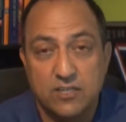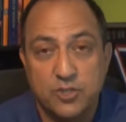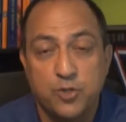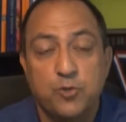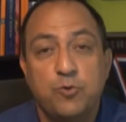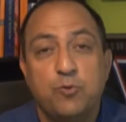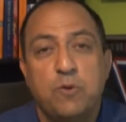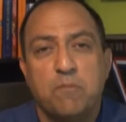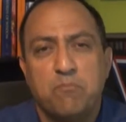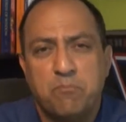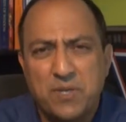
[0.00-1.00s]
You
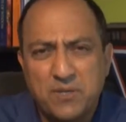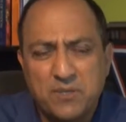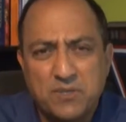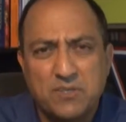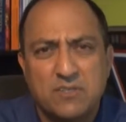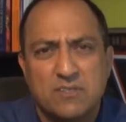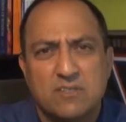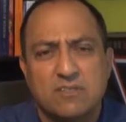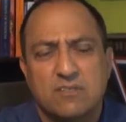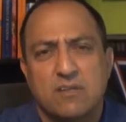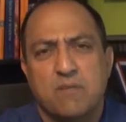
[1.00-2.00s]
build,
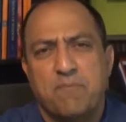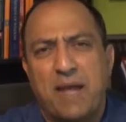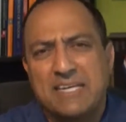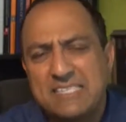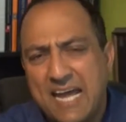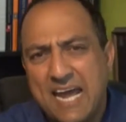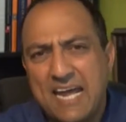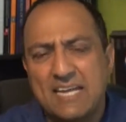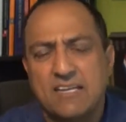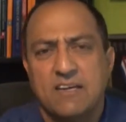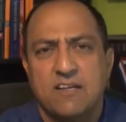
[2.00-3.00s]

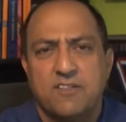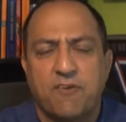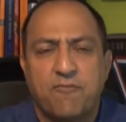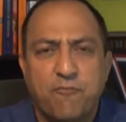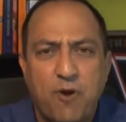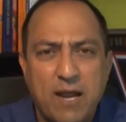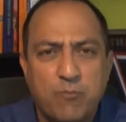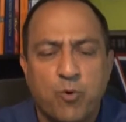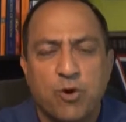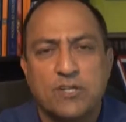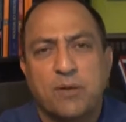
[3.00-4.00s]
maintain the
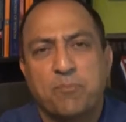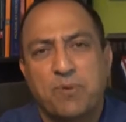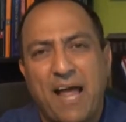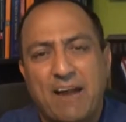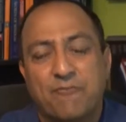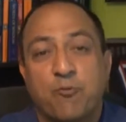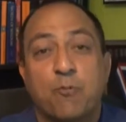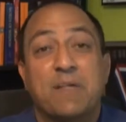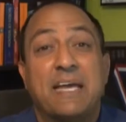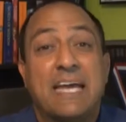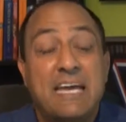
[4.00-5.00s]
framework, the platform,
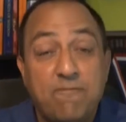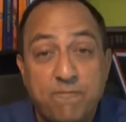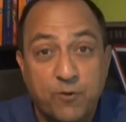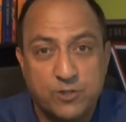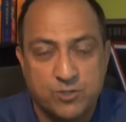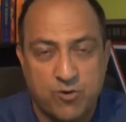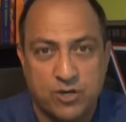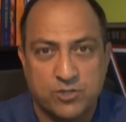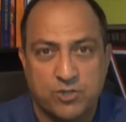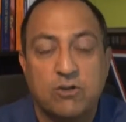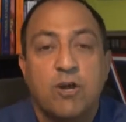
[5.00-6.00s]
the
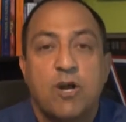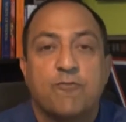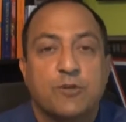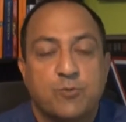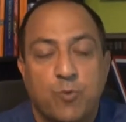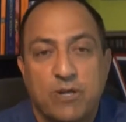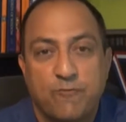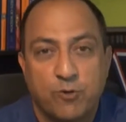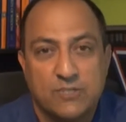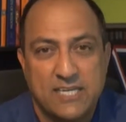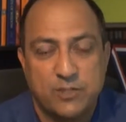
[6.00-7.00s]
infrastructure for
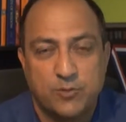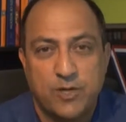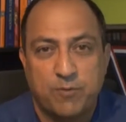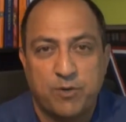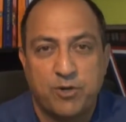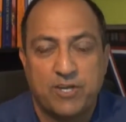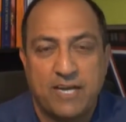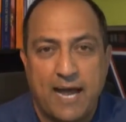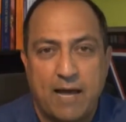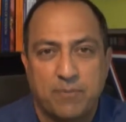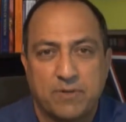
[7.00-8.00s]
21st century community to
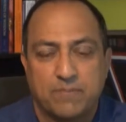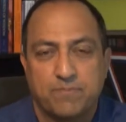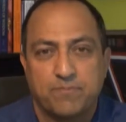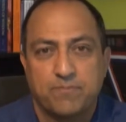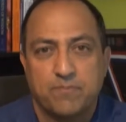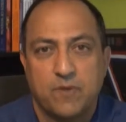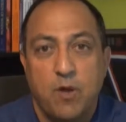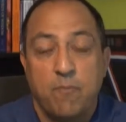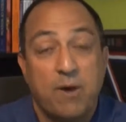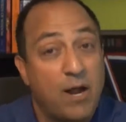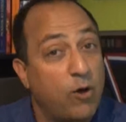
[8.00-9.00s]
happen.
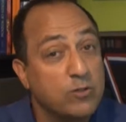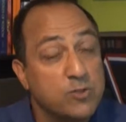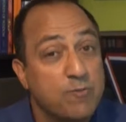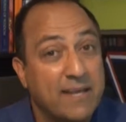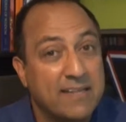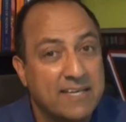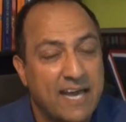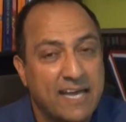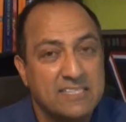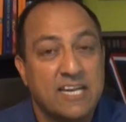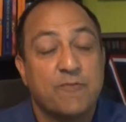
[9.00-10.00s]
But I also made the
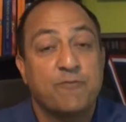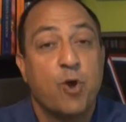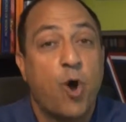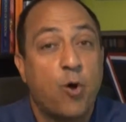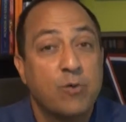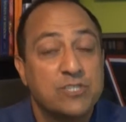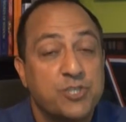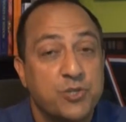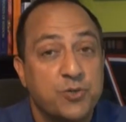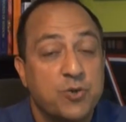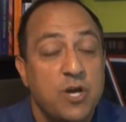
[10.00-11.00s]
case that if you always
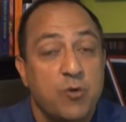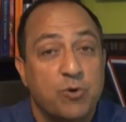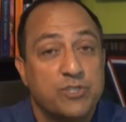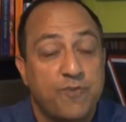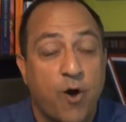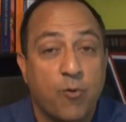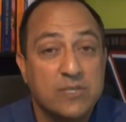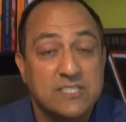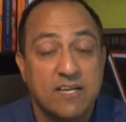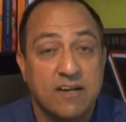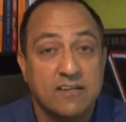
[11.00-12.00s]
do what you've
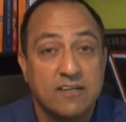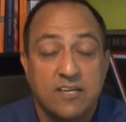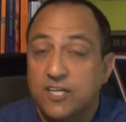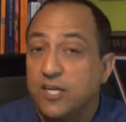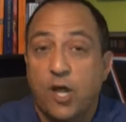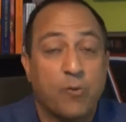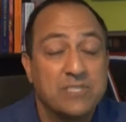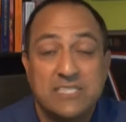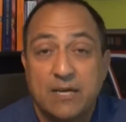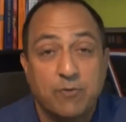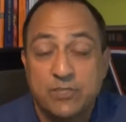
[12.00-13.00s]
always done, you'll always
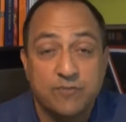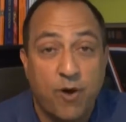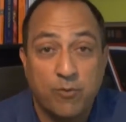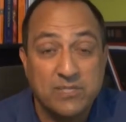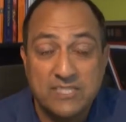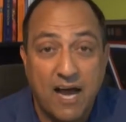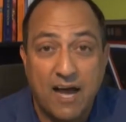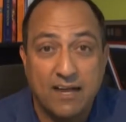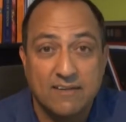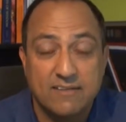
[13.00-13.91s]
get what you've always got.